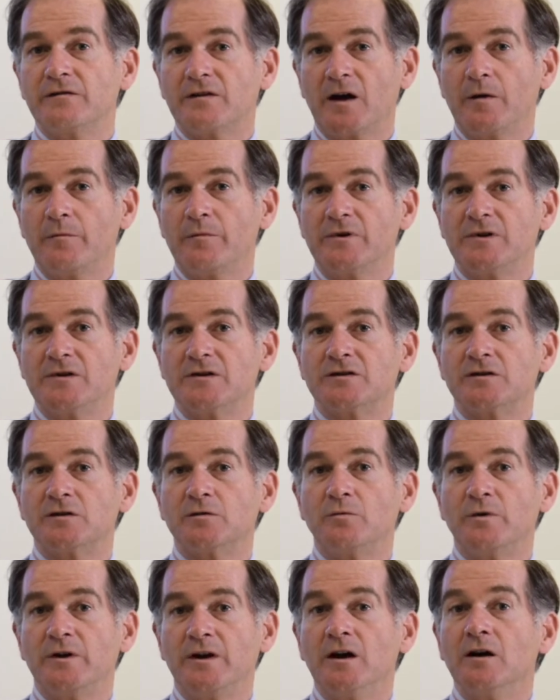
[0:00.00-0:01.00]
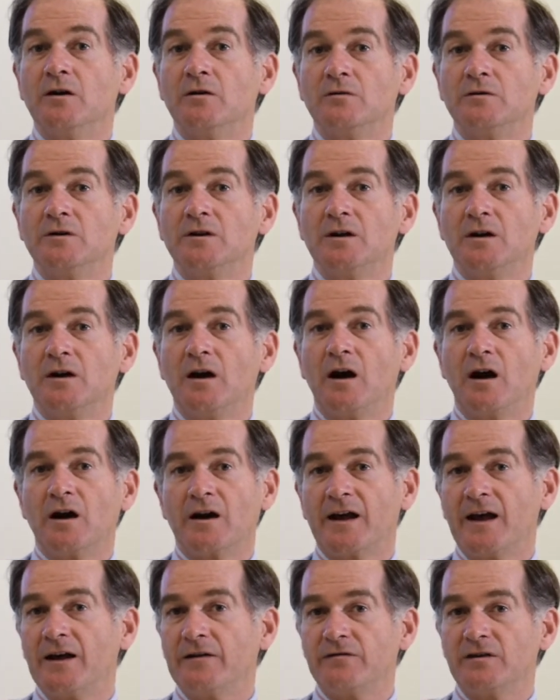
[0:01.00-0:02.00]
companies that we own are
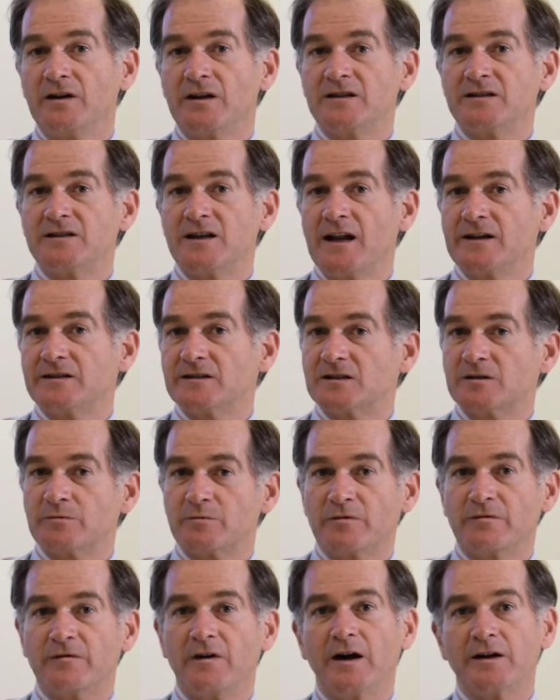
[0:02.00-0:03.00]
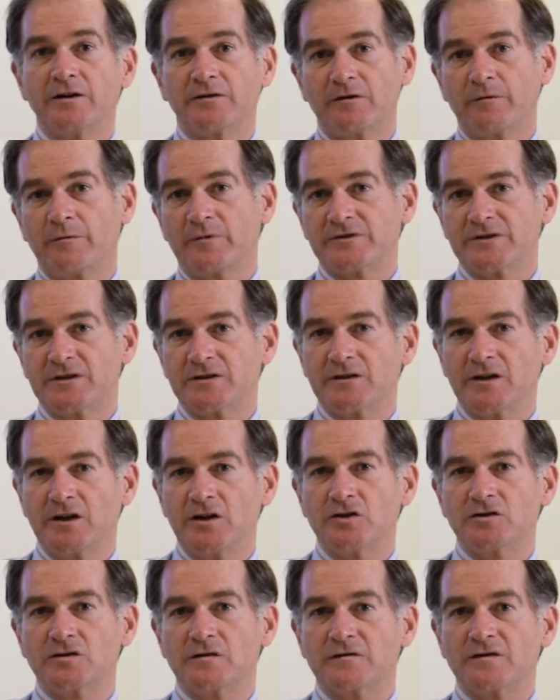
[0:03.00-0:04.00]
carefully selected to provide a
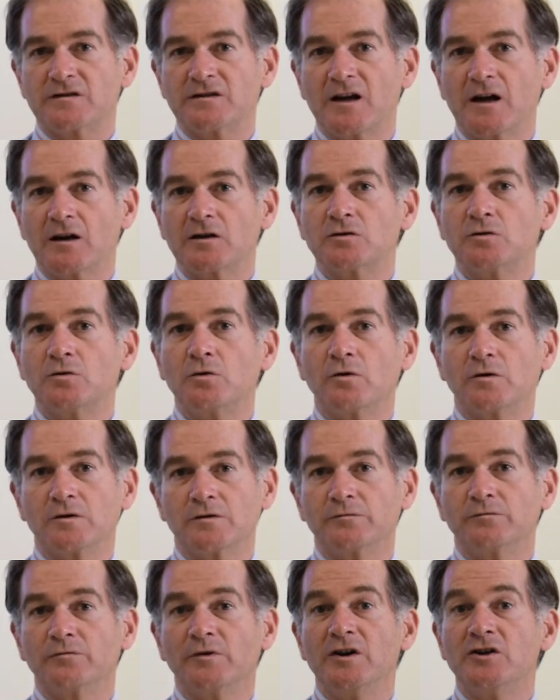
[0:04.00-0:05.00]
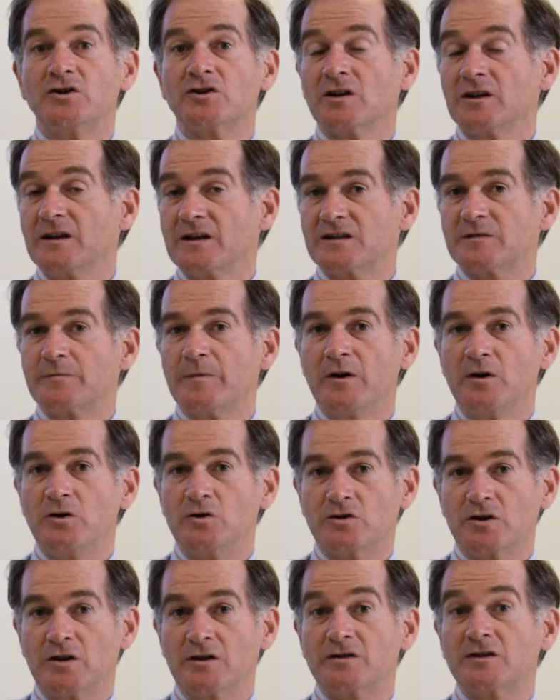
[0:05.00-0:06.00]
representation of sectoral and regional
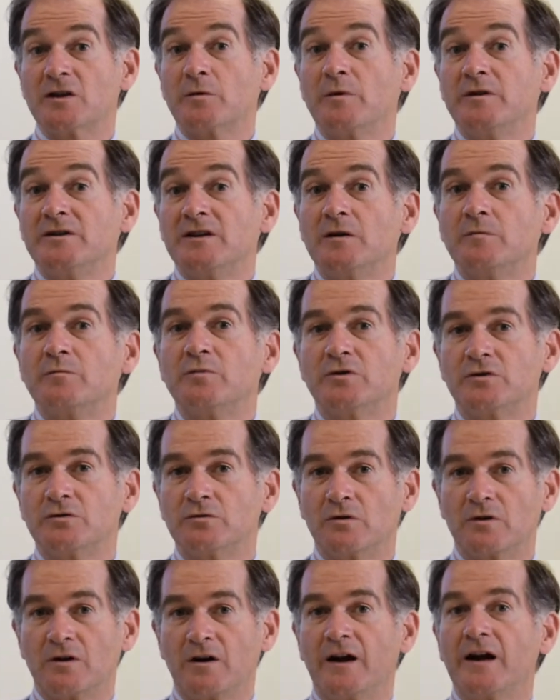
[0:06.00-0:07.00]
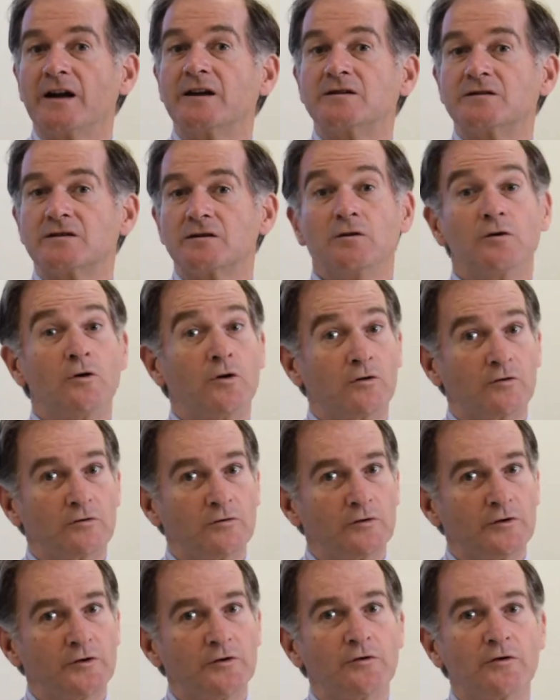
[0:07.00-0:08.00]
exposure, so we don't put all our eggs, or
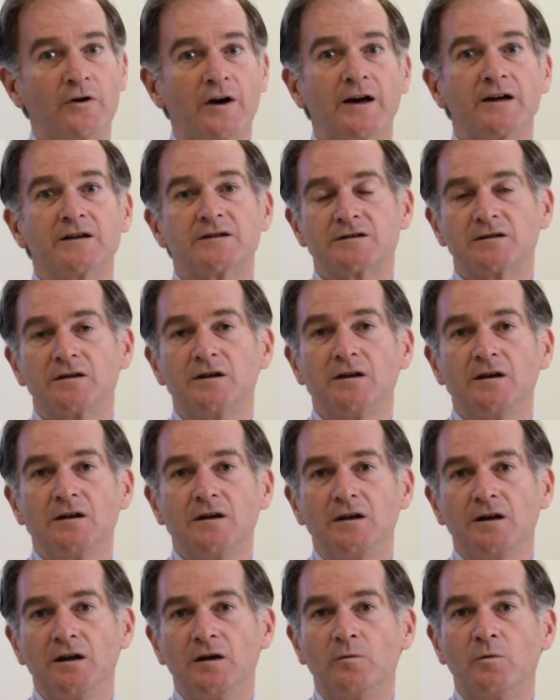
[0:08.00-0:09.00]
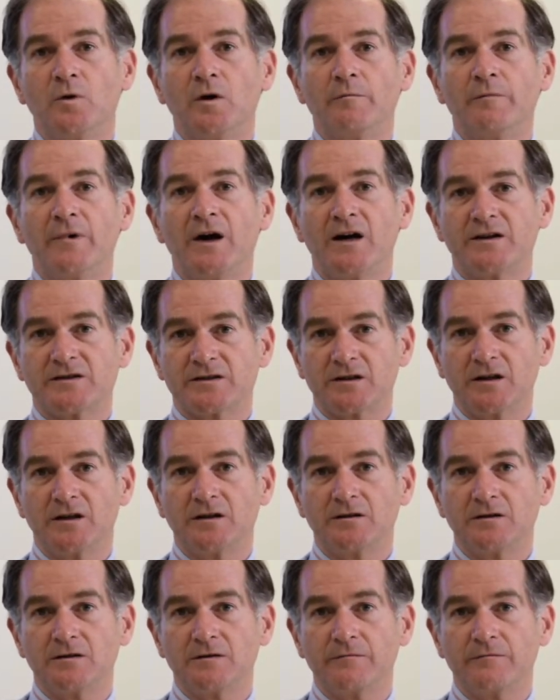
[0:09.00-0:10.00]
all your eggs, in one
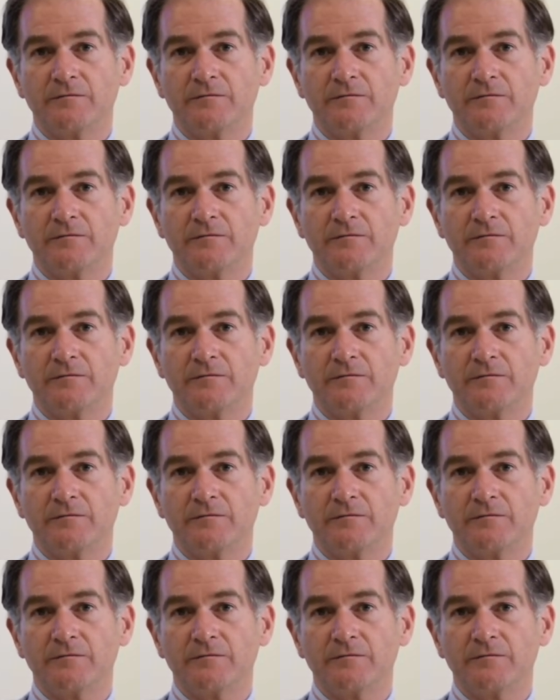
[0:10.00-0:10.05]
basket.